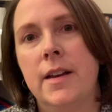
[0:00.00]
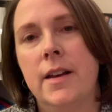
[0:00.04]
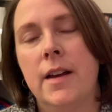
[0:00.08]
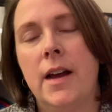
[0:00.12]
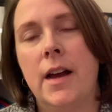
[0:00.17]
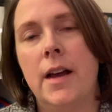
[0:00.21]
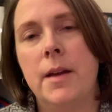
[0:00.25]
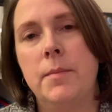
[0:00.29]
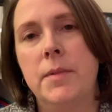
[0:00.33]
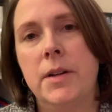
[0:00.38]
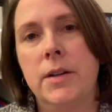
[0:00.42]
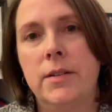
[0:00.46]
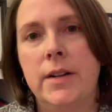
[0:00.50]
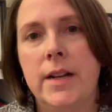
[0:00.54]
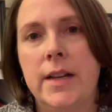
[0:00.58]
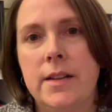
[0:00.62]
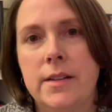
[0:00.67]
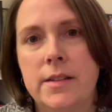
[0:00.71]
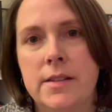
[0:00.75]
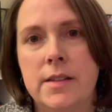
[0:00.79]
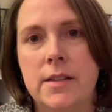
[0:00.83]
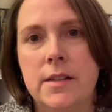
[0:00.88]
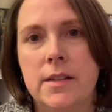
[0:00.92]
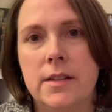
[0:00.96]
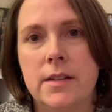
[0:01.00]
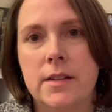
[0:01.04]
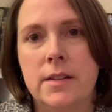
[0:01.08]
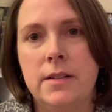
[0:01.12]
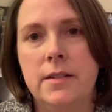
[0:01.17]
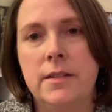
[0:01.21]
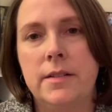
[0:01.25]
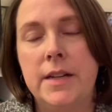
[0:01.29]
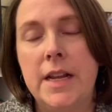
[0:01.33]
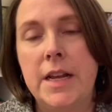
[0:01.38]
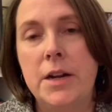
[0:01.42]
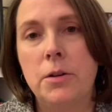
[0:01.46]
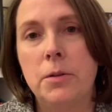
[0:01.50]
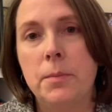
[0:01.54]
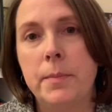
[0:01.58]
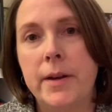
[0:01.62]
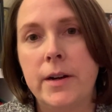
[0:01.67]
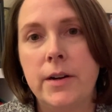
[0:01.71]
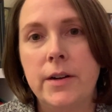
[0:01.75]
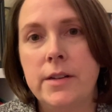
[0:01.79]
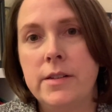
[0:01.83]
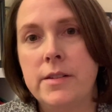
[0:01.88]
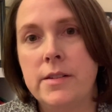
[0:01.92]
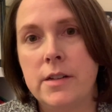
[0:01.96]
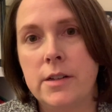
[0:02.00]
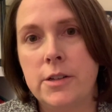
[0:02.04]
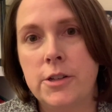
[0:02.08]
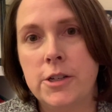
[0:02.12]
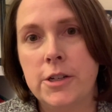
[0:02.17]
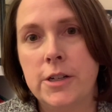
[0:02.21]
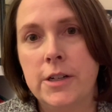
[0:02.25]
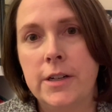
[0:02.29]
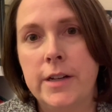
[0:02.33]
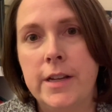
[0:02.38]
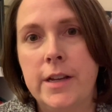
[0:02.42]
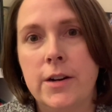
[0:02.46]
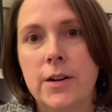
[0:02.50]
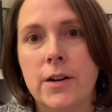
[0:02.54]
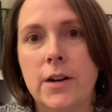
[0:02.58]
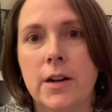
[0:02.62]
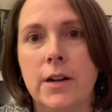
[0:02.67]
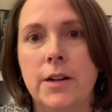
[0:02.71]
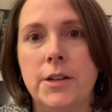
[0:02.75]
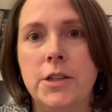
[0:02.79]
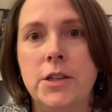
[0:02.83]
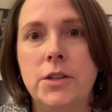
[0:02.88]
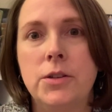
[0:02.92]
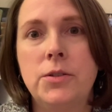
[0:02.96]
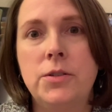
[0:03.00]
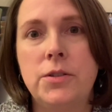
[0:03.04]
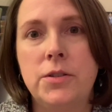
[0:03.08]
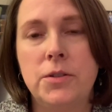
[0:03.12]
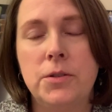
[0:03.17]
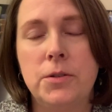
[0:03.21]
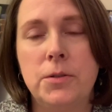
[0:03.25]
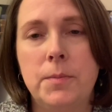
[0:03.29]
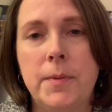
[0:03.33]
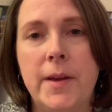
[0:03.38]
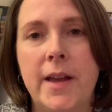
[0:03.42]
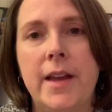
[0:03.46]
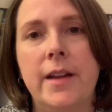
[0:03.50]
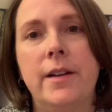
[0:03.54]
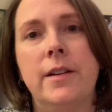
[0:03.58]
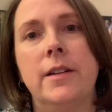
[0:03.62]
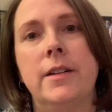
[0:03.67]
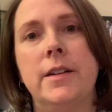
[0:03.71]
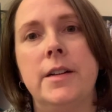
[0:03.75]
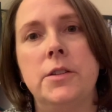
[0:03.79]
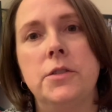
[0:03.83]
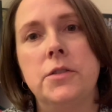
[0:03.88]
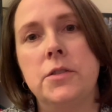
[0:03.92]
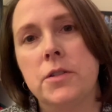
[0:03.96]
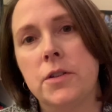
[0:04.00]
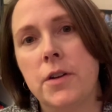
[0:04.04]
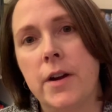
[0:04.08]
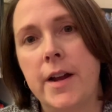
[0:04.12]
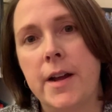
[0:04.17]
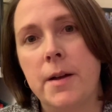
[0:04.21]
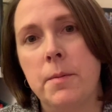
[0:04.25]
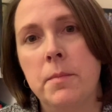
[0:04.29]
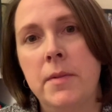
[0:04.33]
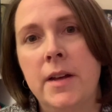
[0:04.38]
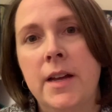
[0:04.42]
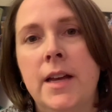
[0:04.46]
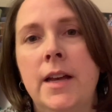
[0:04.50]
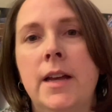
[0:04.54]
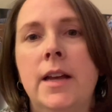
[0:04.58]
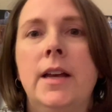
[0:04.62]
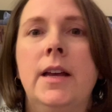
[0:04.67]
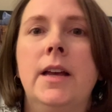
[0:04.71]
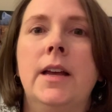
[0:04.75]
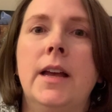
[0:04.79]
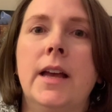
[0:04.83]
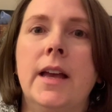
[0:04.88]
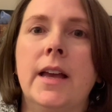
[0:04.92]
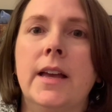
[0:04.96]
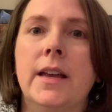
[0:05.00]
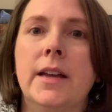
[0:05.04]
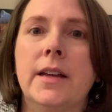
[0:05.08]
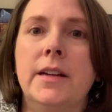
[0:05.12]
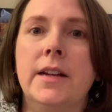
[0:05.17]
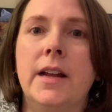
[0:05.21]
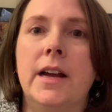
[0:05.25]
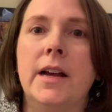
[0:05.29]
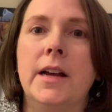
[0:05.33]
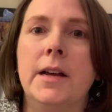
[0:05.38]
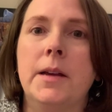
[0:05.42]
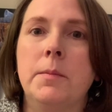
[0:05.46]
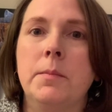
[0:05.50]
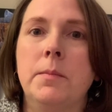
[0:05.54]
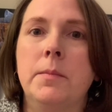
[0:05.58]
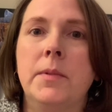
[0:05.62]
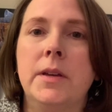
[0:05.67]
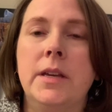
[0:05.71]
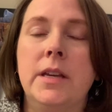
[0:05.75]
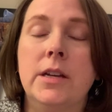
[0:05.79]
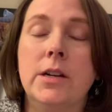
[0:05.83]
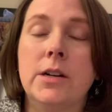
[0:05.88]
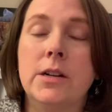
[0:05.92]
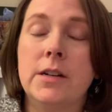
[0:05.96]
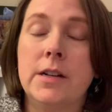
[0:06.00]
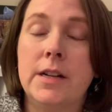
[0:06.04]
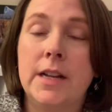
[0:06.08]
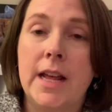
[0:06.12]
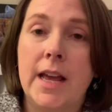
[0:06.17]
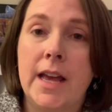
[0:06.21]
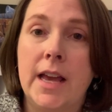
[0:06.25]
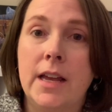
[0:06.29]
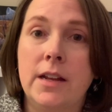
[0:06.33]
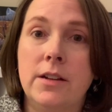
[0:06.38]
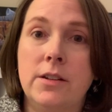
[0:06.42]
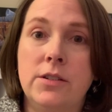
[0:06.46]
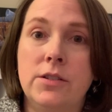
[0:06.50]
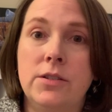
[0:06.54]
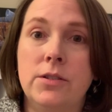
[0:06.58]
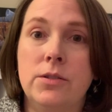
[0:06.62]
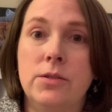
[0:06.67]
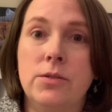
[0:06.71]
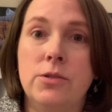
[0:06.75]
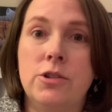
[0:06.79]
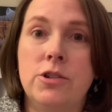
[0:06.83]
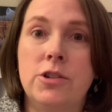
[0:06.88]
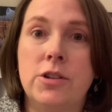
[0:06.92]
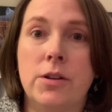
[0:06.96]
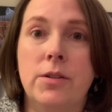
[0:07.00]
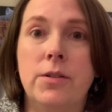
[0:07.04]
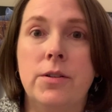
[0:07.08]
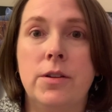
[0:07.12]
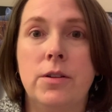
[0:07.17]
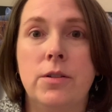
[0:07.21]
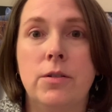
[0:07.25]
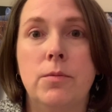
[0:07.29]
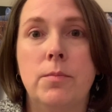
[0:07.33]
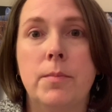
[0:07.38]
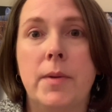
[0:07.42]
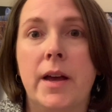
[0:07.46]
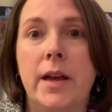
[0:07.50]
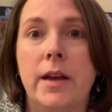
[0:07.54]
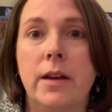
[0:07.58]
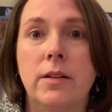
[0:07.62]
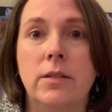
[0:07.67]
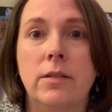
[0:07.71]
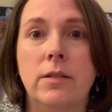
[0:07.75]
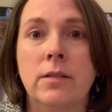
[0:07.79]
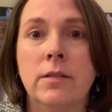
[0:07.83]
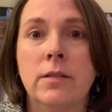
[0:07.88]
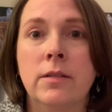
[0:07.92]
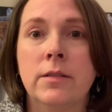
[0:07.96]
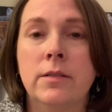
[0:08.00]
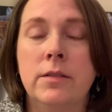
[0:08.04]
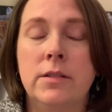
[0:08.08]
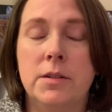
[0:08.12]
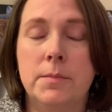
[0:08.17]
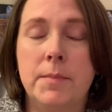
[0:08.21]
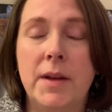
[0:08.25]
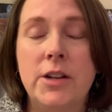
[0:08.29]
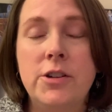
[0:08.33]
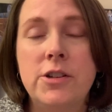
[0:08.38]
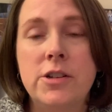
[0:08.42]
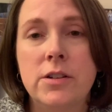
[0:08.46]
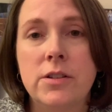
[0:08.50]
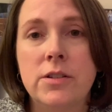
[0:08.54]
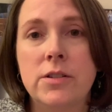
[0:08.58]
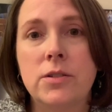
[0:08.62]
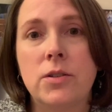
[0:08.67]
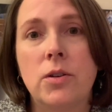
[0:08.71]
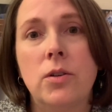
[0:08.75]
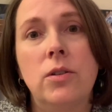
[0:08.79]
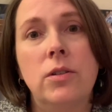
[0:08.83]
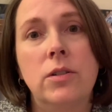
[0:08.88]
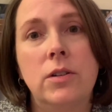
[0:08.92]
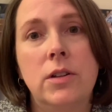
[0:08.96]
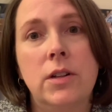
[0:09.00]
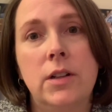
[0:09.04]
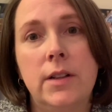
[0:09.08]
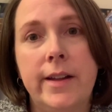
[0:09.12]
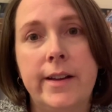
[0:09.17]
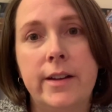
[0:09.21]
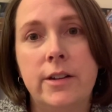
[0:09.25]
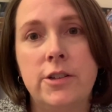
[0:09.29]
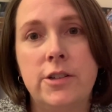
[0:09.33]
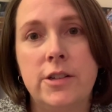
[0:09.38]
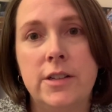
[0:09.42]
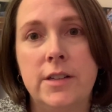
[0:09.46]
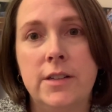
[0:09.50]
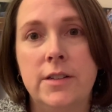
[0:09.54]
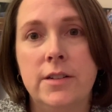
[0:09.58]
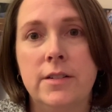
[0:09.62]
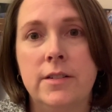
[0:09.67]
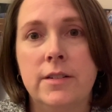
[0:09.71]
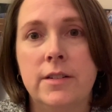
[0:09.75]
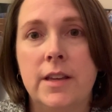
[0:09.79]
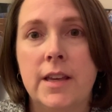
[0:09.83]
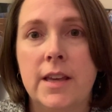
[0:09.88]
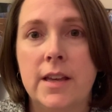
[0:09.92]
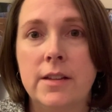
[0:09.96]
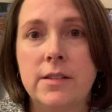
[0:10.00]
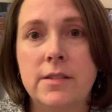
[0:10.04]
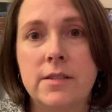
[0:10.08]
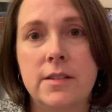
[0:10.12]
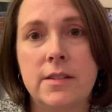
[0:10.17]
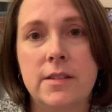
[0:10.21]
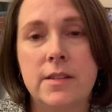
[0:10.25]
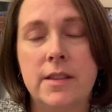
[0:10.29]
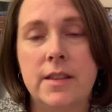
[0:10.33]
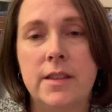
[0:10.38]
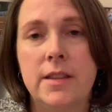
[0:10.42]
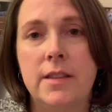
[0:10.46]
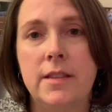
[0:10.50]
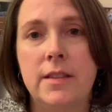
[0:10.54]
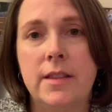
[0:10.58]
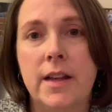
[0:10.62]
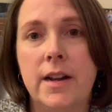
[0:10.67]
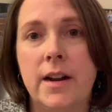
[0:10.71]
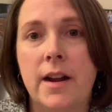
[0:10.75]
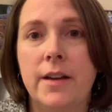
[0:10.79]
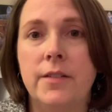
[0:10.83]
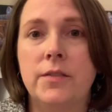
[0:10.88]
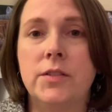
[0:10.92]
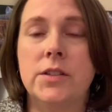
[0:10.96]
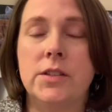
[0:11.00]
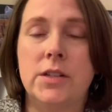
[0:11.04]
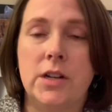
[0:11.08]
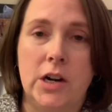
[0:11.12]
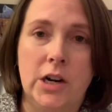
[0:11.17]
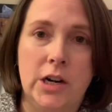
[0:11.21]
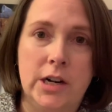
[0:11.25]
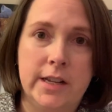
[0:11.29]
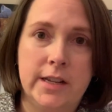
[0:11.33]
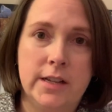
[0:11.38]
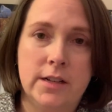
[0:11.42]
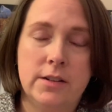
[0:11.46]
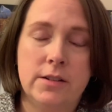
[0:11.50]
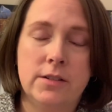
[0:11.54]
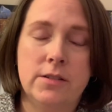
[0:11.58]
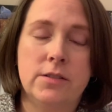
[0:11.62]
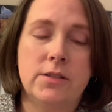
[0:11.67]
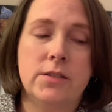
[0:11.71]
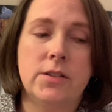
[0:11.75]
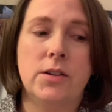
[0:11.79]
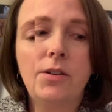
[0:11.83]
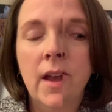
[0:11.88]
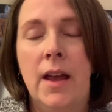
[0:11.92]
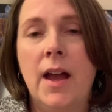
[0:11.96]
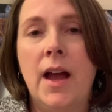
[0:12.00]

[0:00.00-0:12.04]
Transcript: I'm known as the Needleberry Stitcher here on YouTube and on Instagram, and I'm here today to show you my Dimensions Gold Collection kits that I've started. So